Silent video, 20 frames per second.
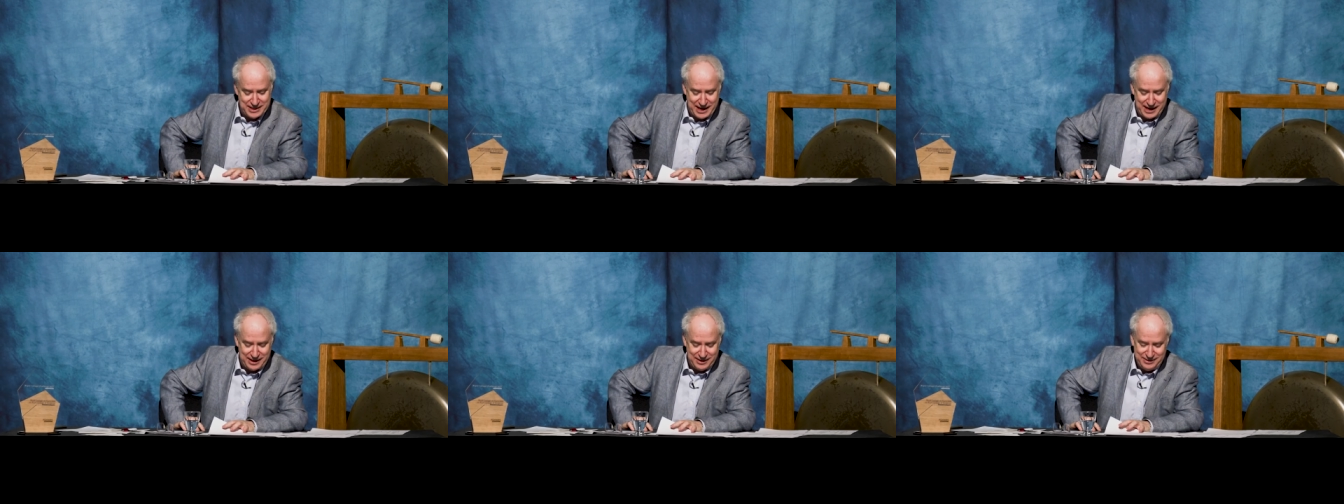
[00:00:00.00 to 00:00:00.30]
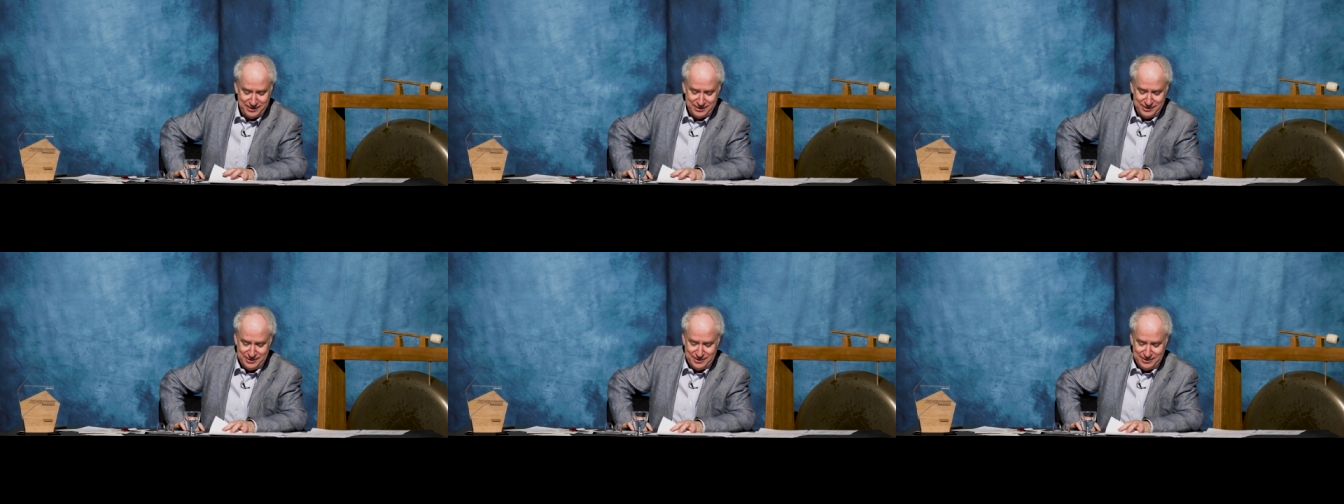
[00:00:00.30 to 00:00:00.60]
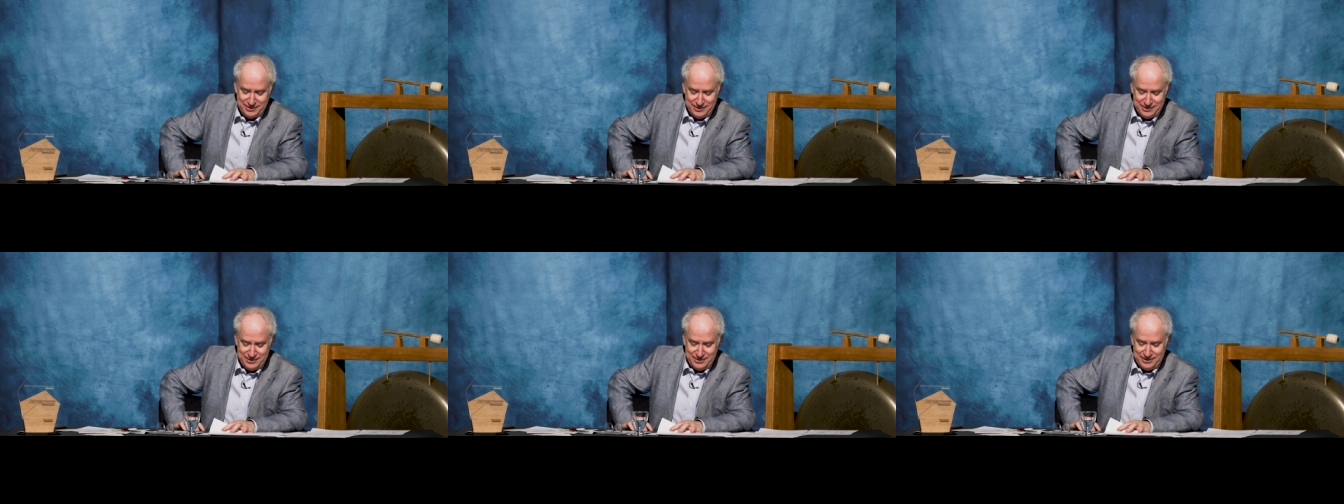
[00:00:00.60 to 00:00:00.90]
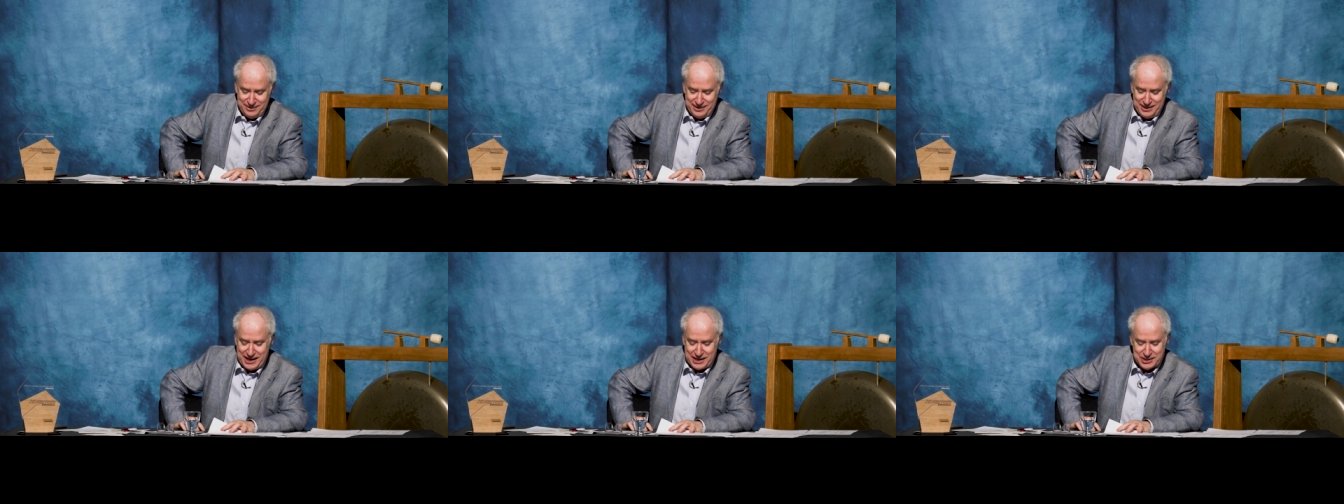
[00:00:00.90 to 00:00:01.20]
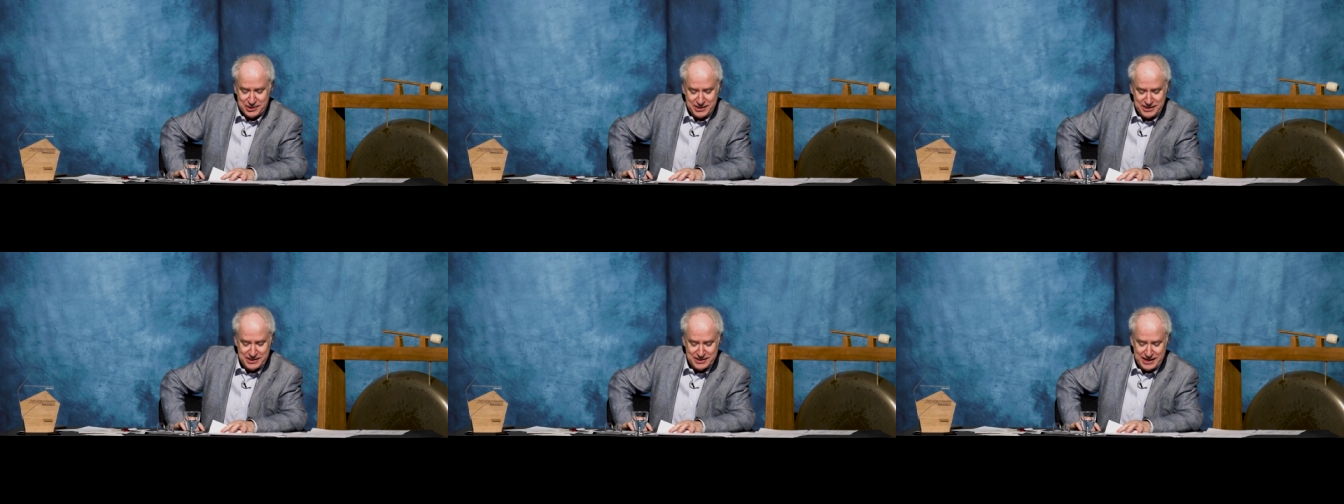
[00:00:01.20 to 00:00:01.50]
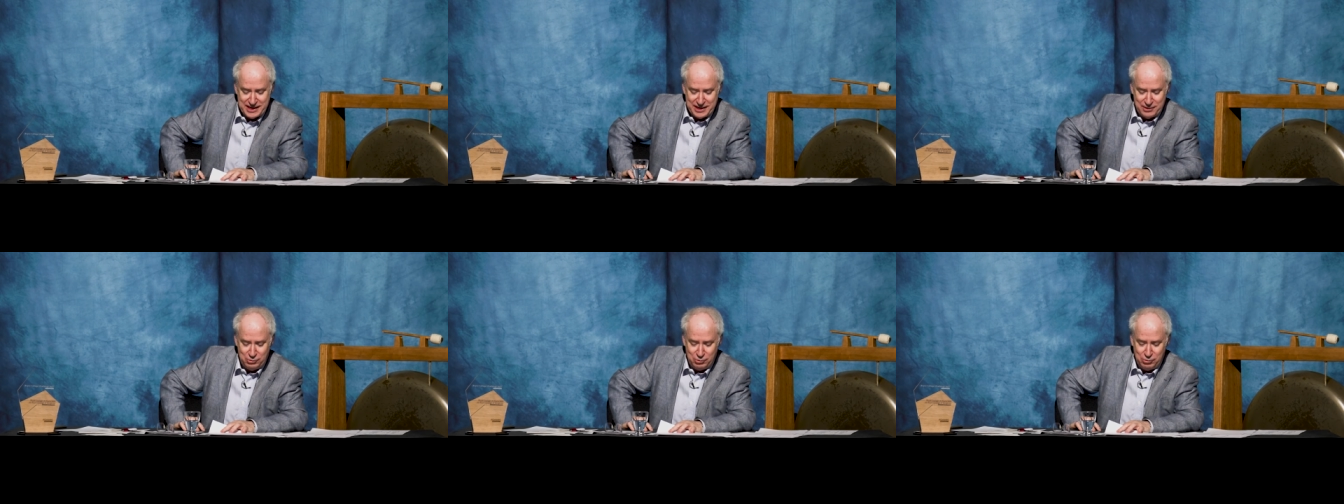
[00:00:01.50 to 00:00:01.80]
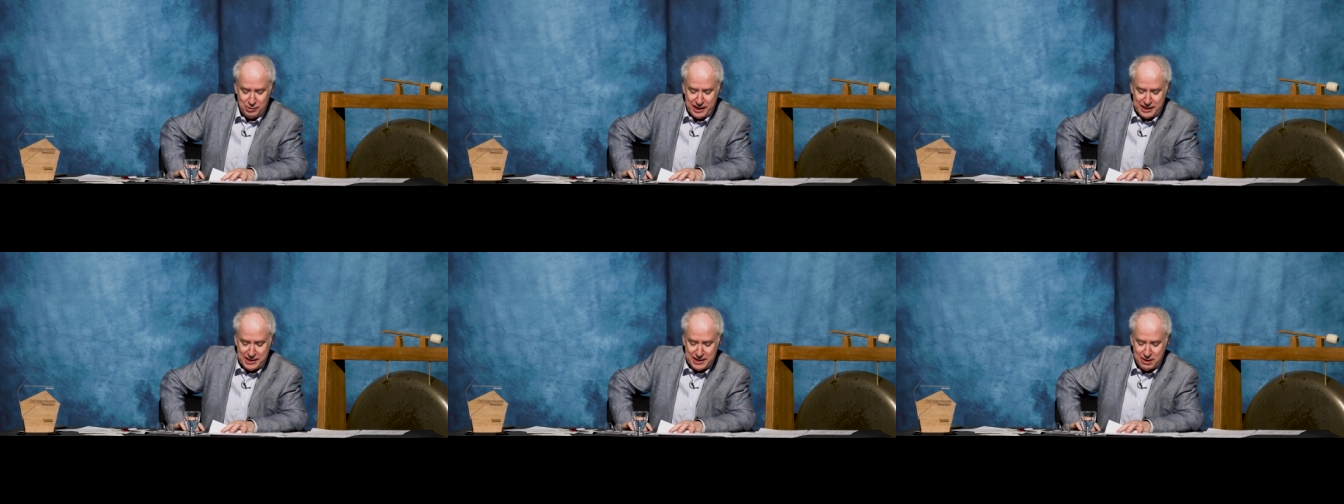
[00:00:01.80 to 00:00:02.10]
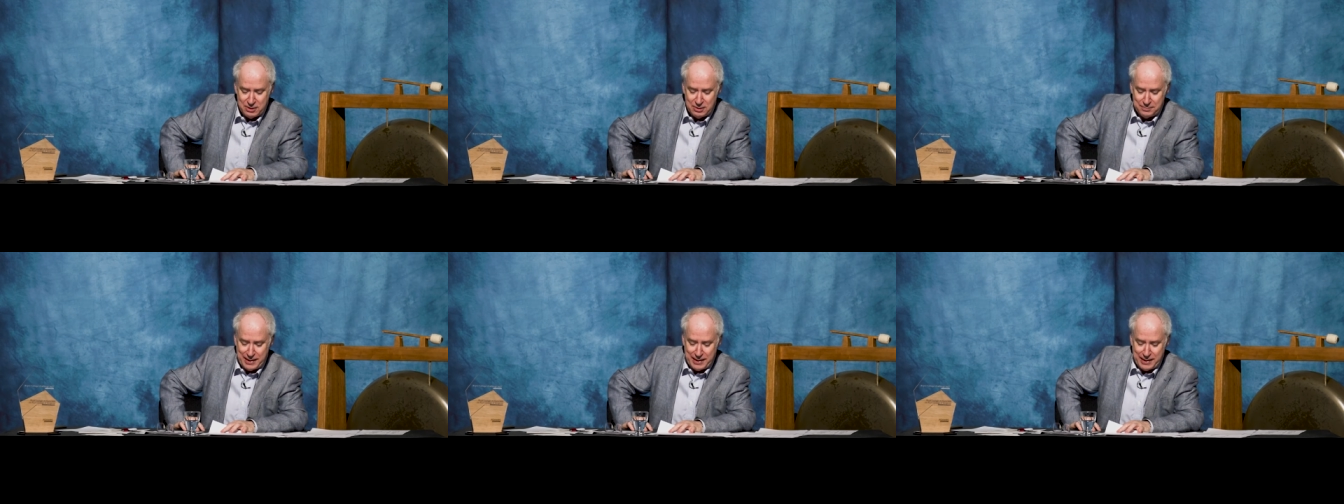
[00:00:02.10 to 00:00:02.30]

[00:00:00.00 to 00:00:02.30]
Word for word: yeah. He actually said, All I know